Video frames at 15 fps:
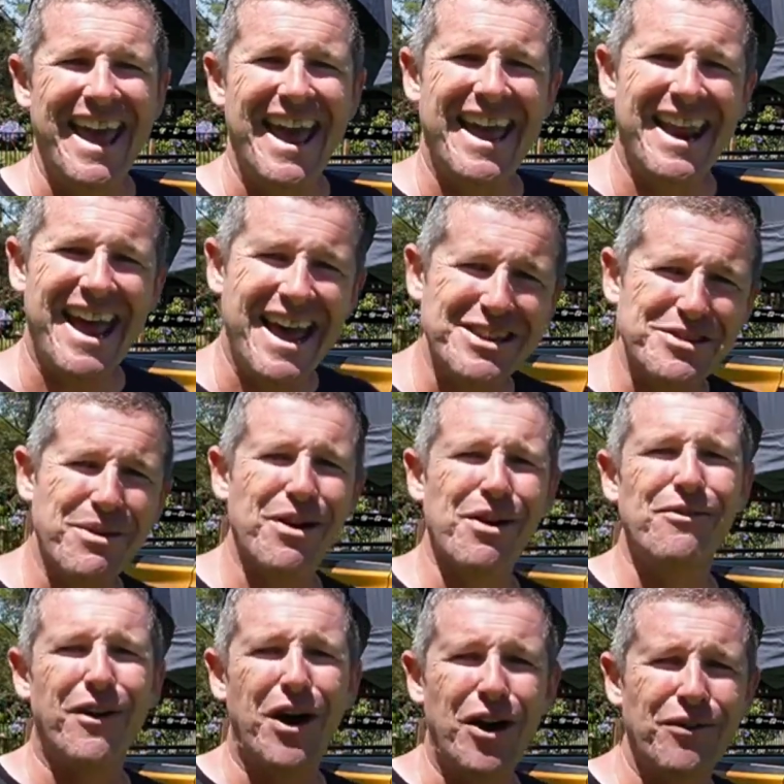And as we're
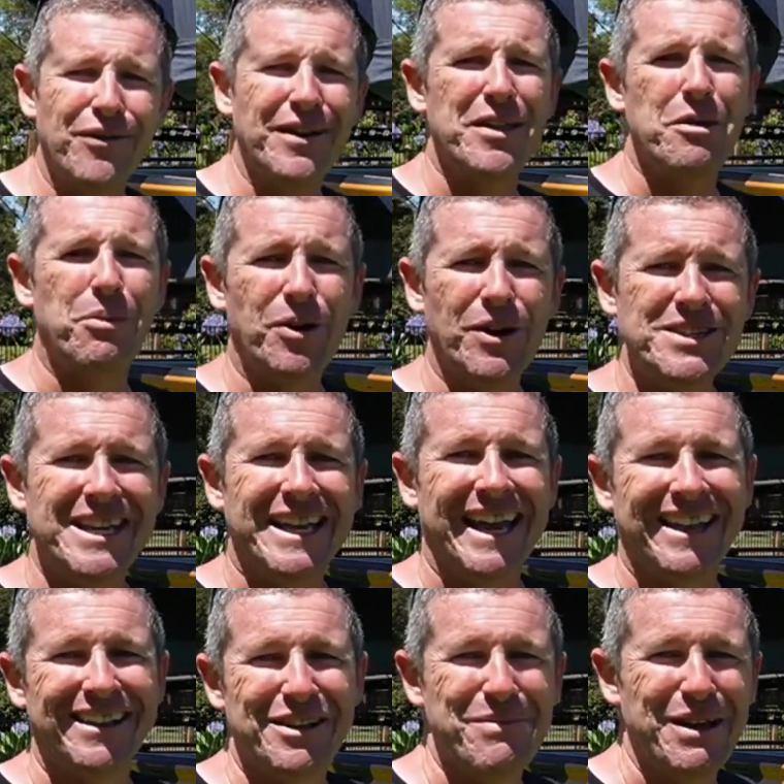evolving, the boys are
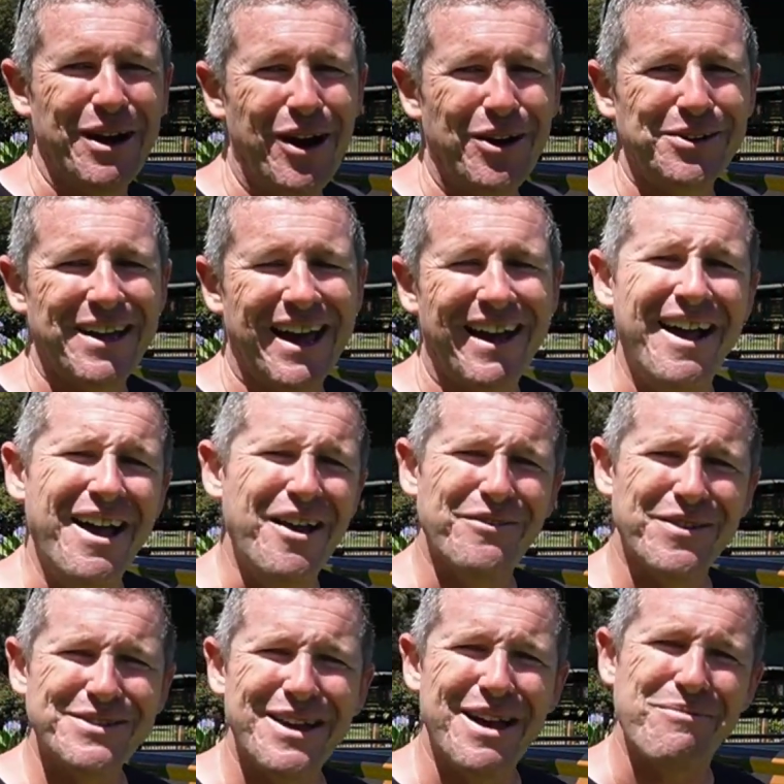getting a little bit older,
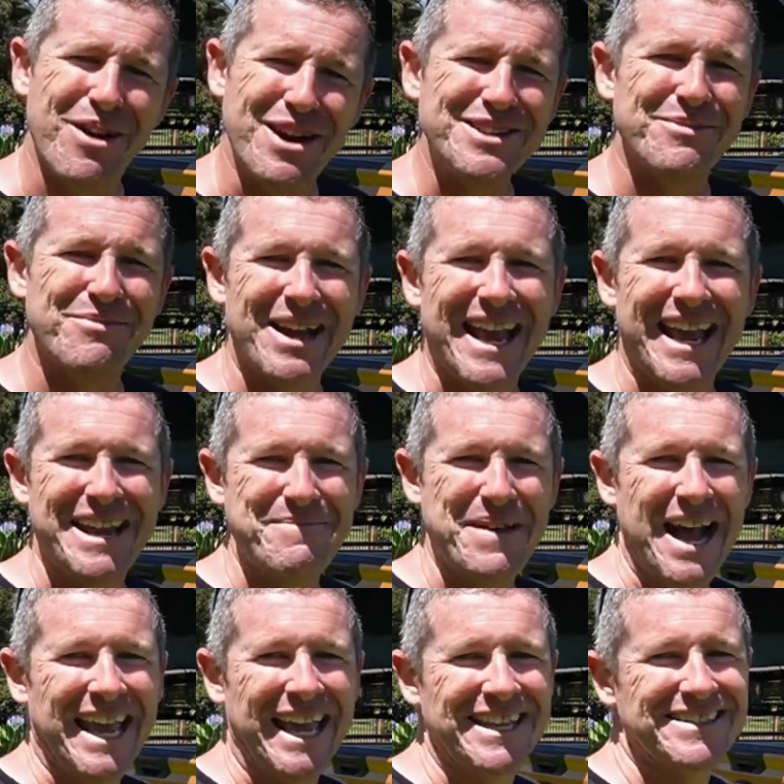for some reason we're getting
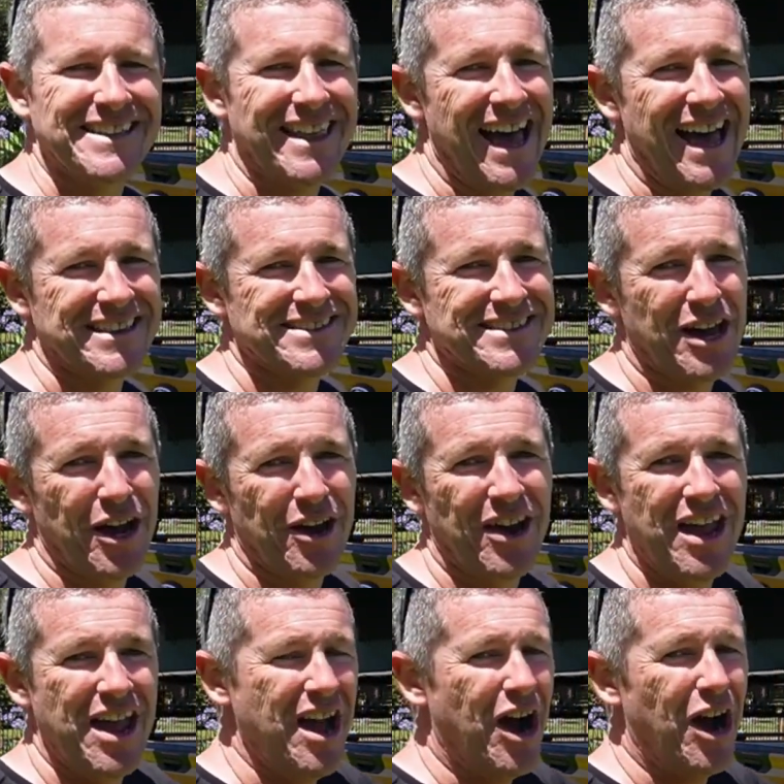back into that. So
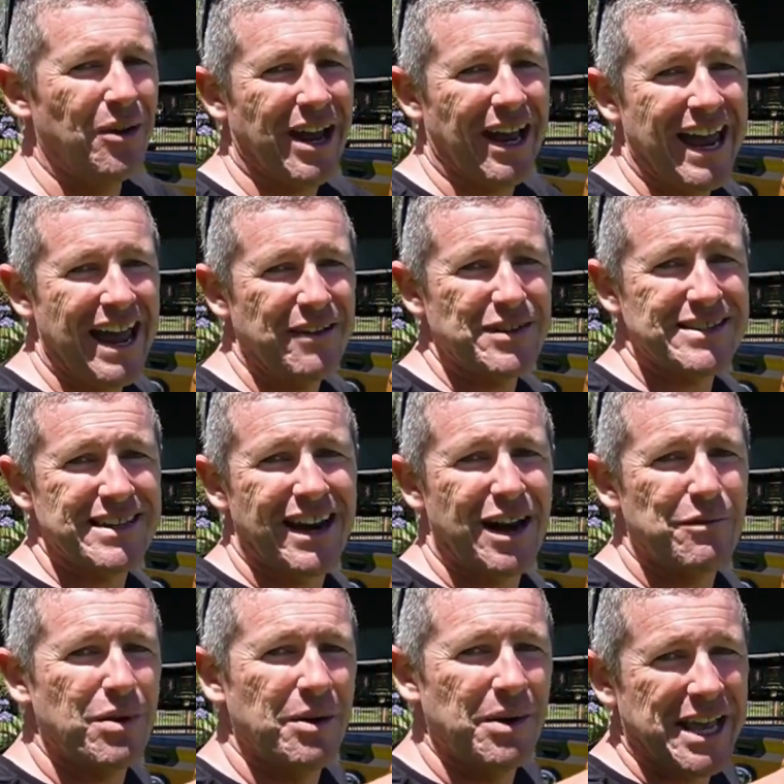I'm going to have a
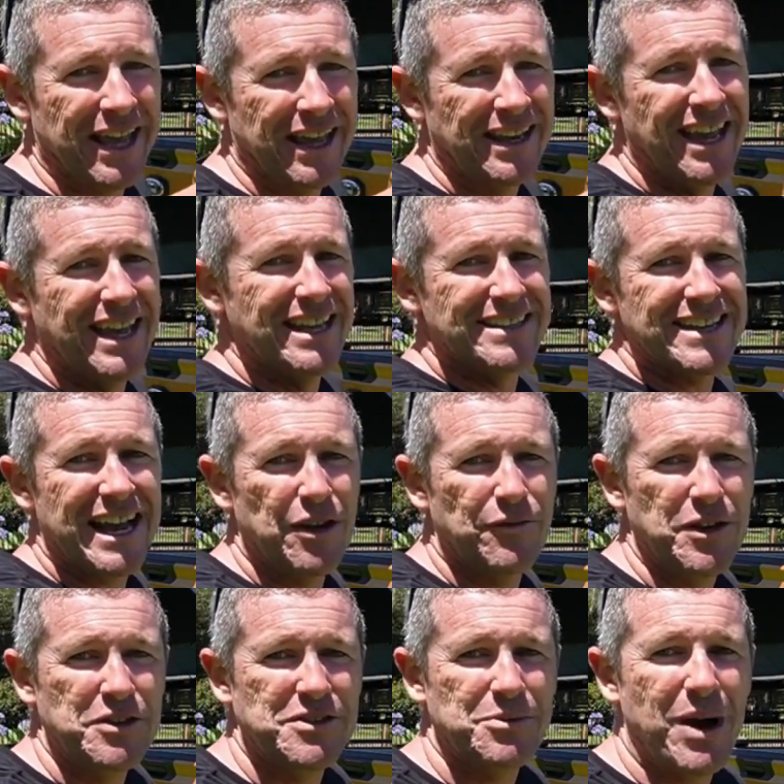setup where we can take a
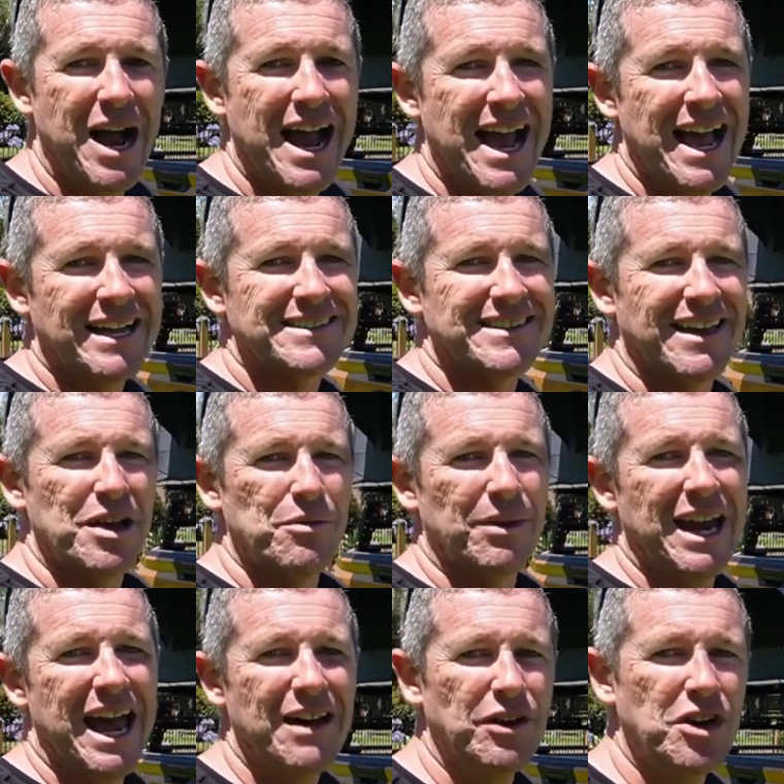few swags, we
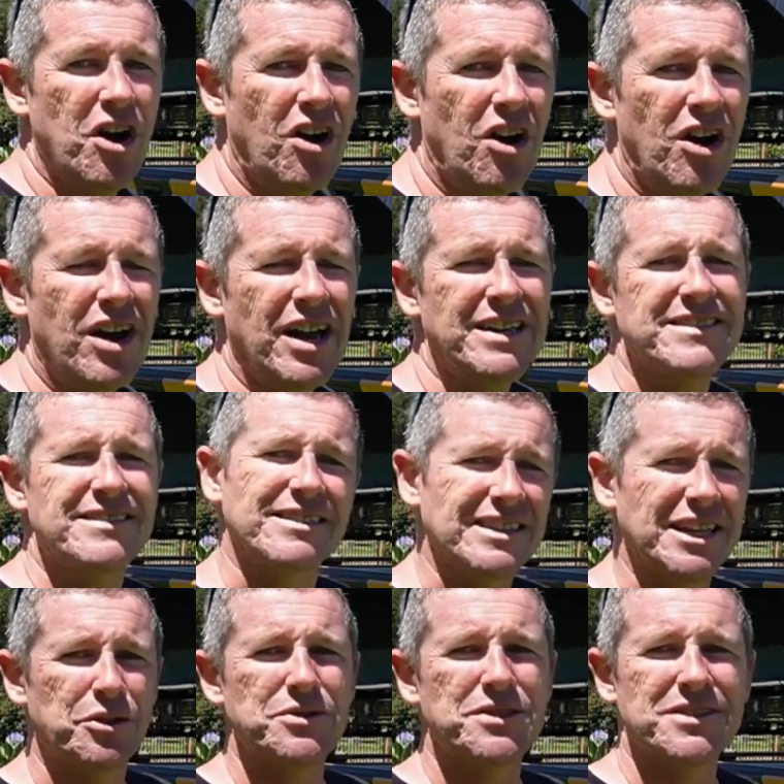can have a nice
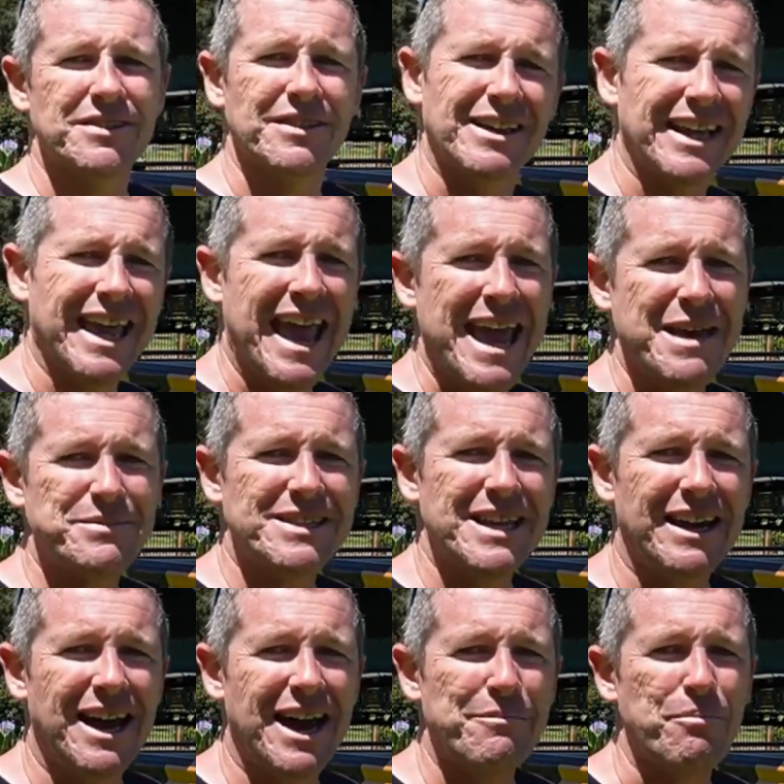little camp
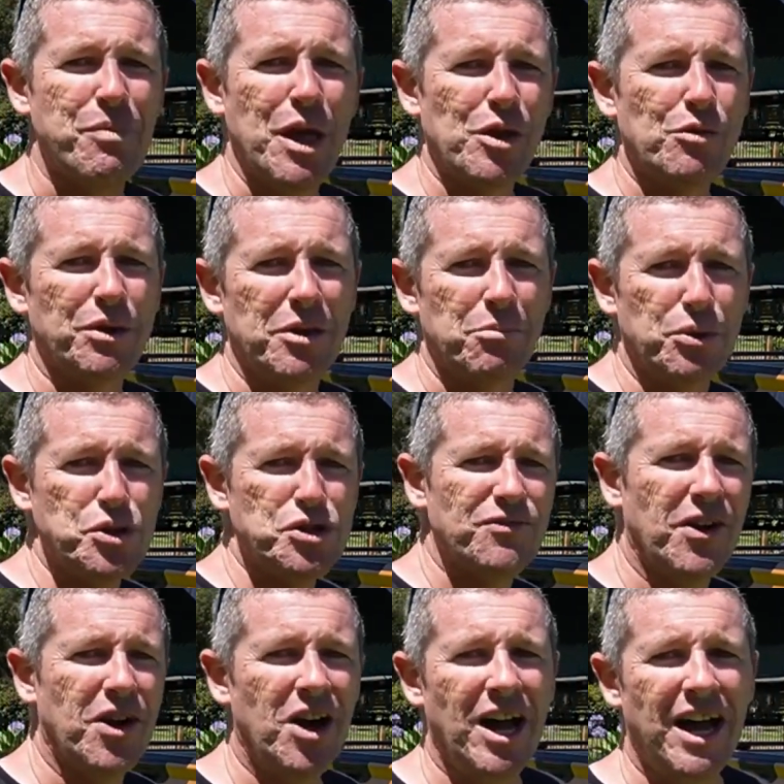set up with a
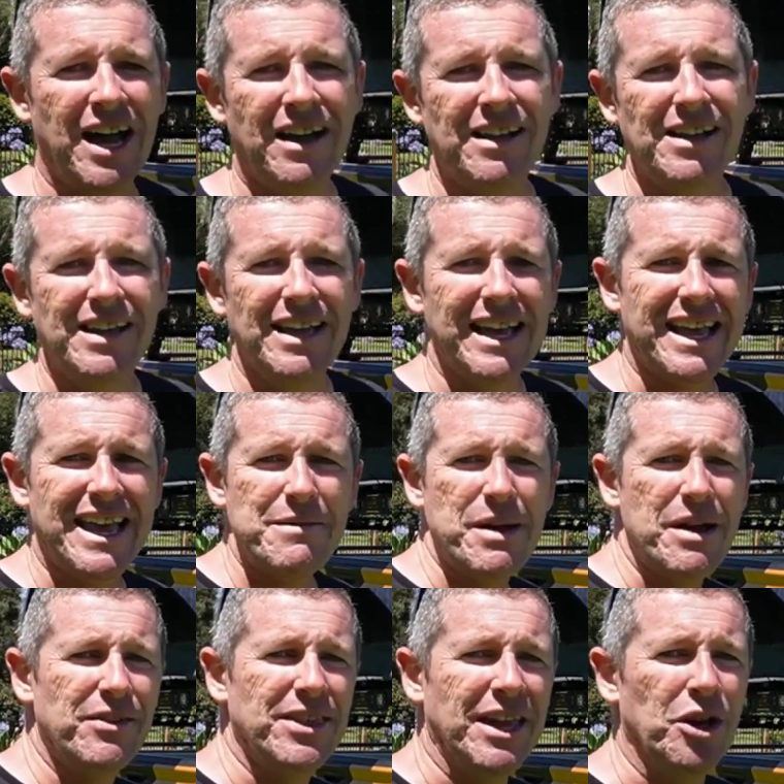bushfire, keep
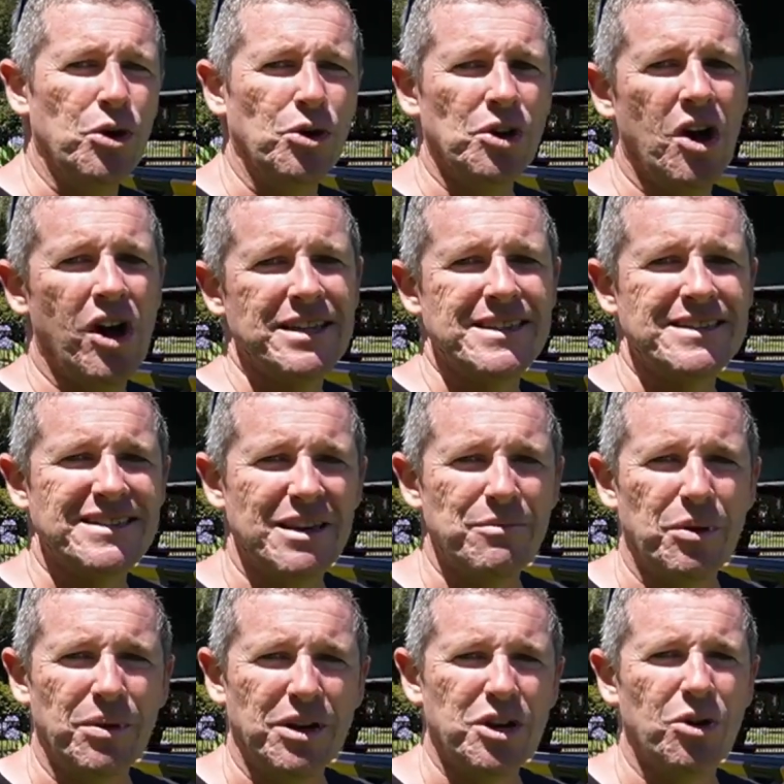everything all nice and
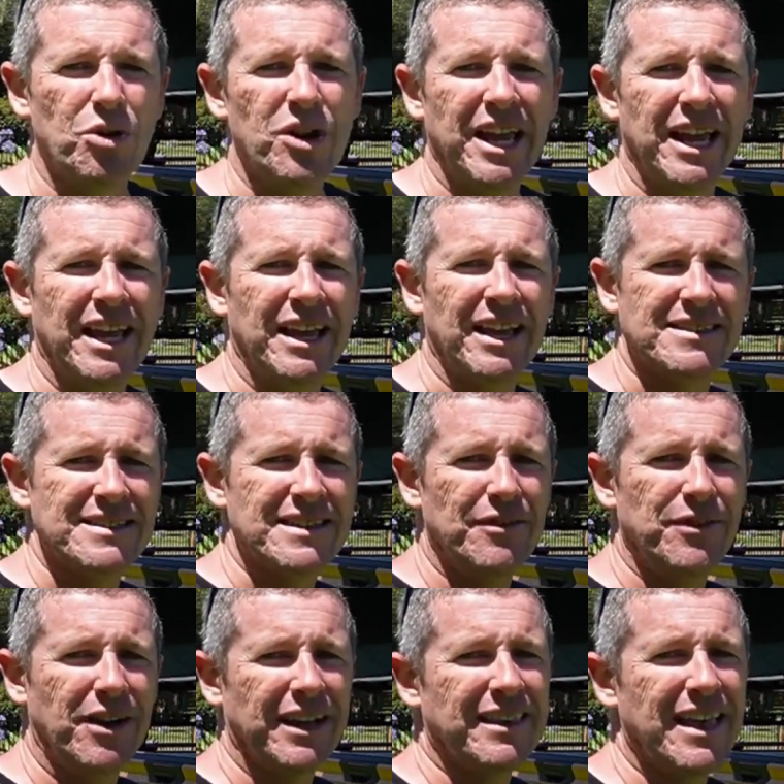simple with cooking and
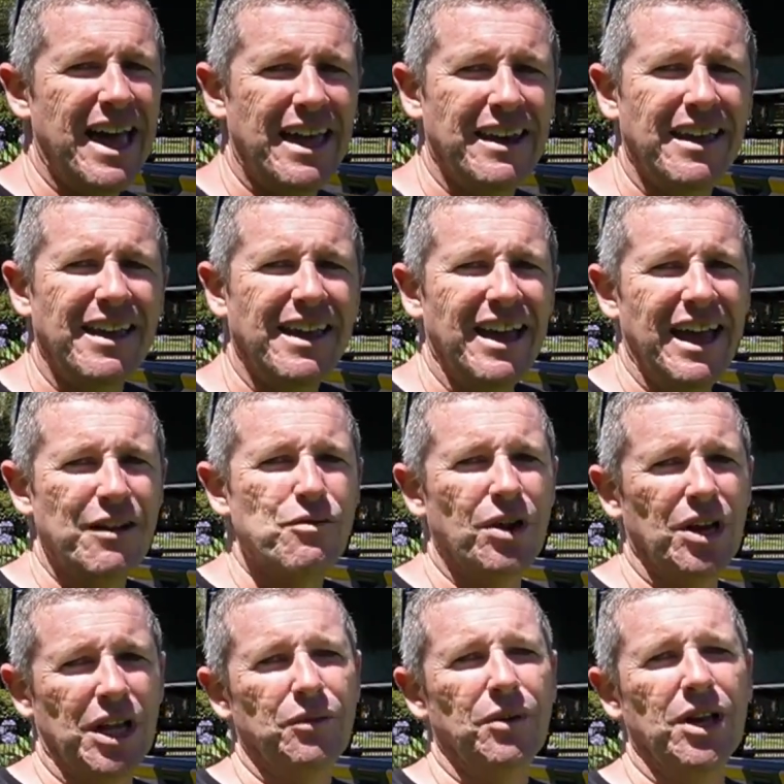stuff like that, and
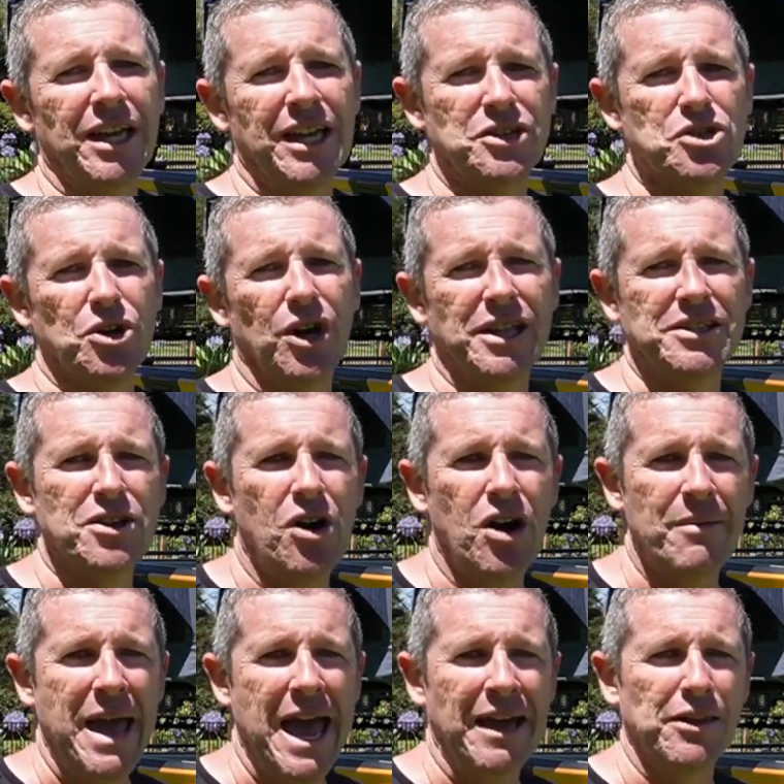really enjoy the
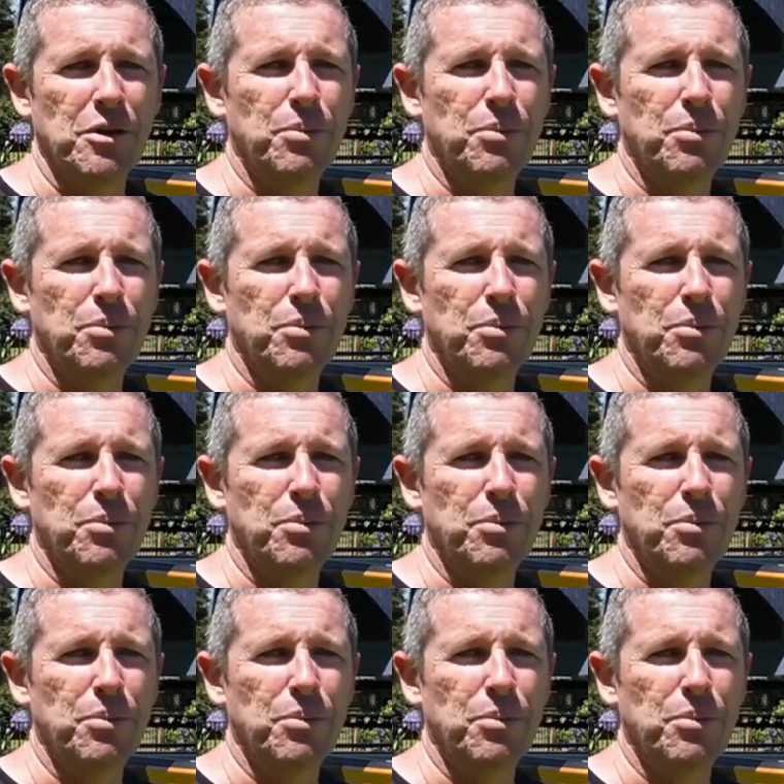time out in the